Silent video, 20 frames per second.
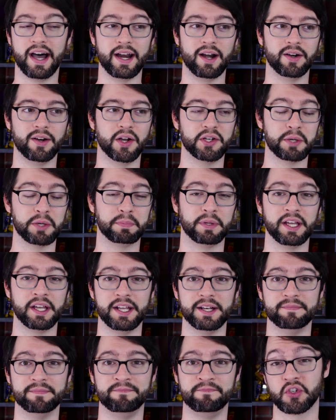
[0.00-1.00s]
I don't know, you're
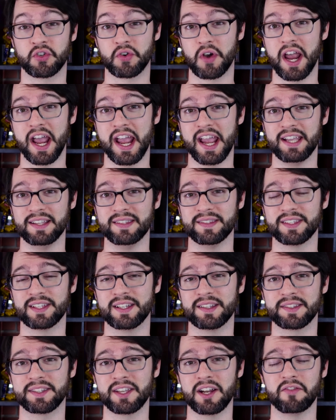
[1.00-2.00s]
playing trains, and
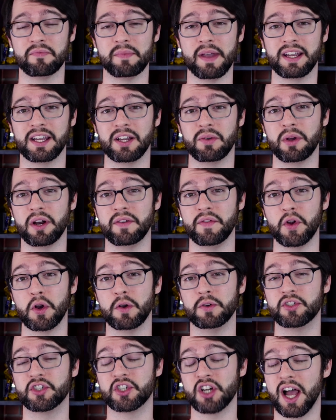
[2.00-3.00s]
instead of making one of your
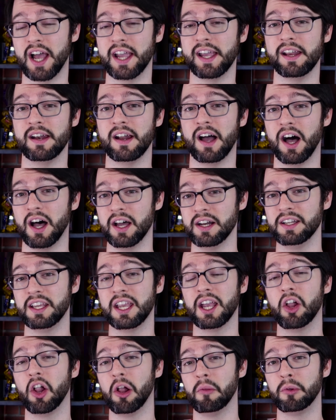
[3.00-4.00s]
giant,
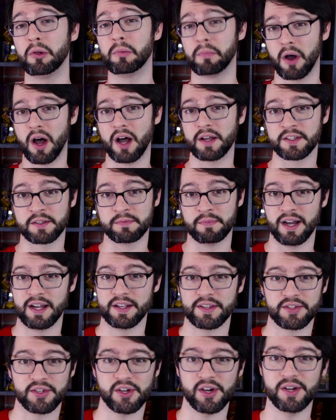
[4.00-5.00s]
unkillable boss
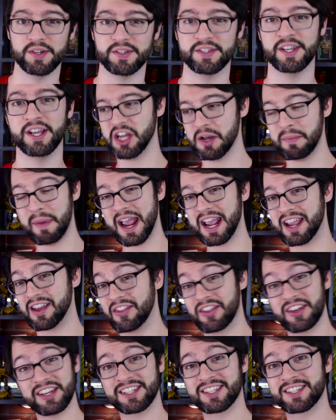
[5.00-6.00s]
monsters, you make
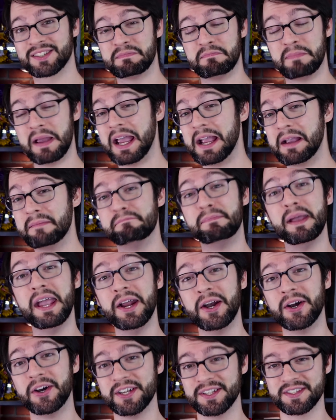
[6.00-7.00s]
this big
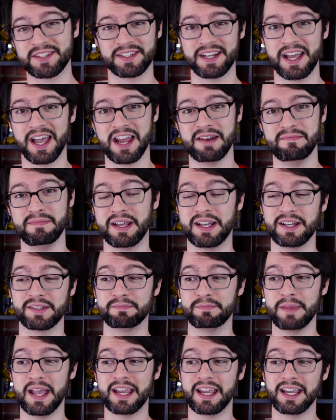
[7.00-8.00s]
beater instead, because
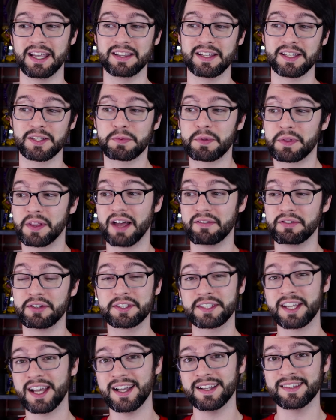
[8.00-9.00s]
making this with level
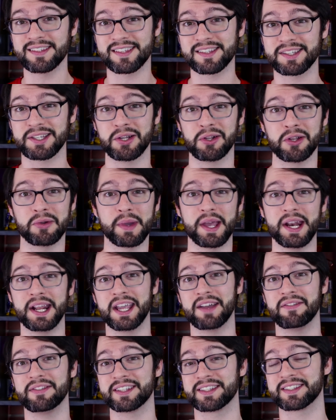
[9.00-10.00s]
10s is the only way to
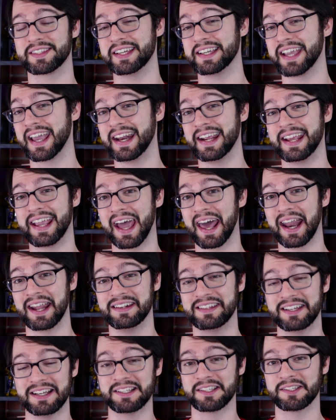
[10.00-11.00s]
give this thing any kind
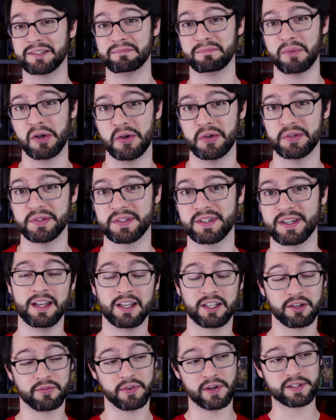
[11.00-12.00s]
of decent boost.
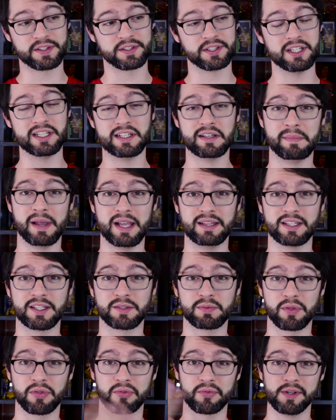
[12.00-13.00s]
Conversely, you made
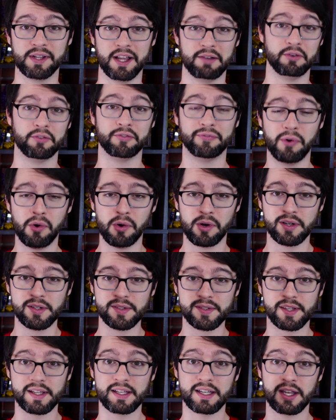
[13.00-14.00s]
this with three level
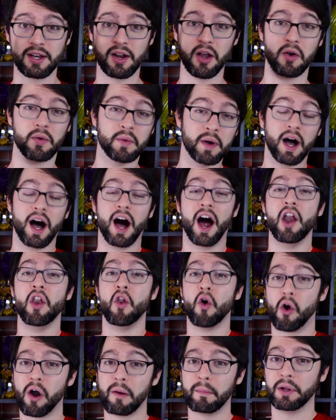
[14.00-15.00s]
4s, like, you know, a
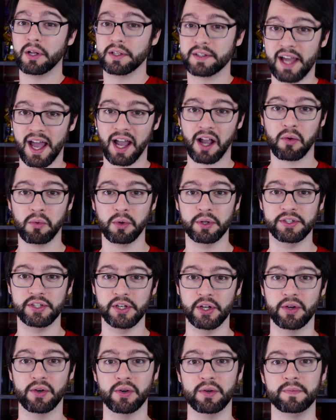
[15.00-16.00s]
normal deck would
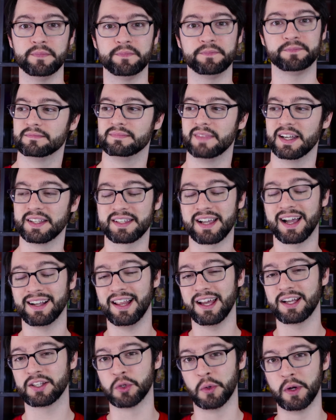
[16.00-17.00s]
do. It's got
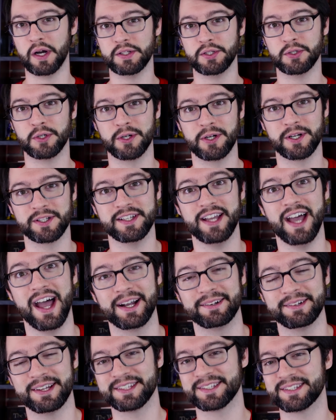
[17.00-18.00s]
like 2200
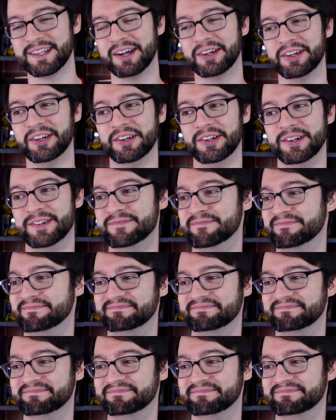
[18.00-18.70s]
attack, that's not good.